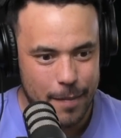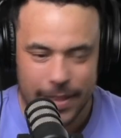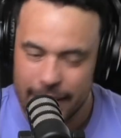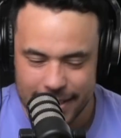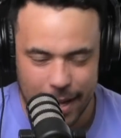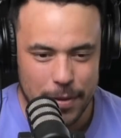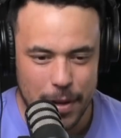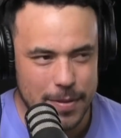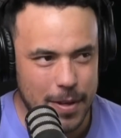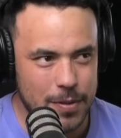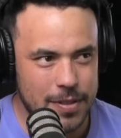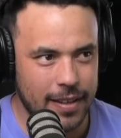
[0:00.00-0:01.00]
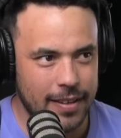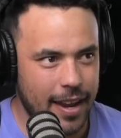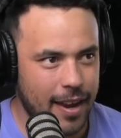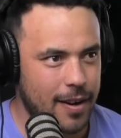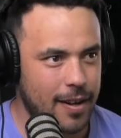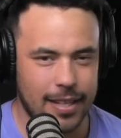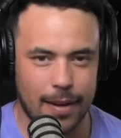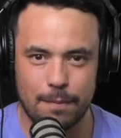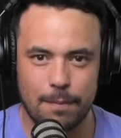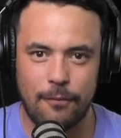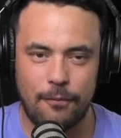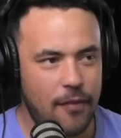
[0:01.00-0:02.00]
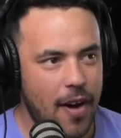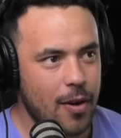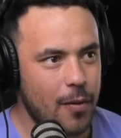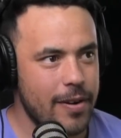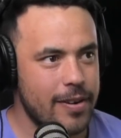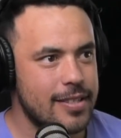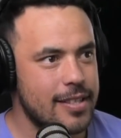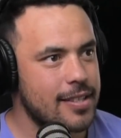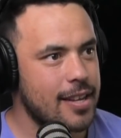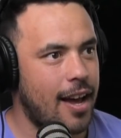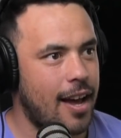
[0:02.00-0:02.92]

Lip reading: But then sometimes I'll sit there and I was like, fuck, where is this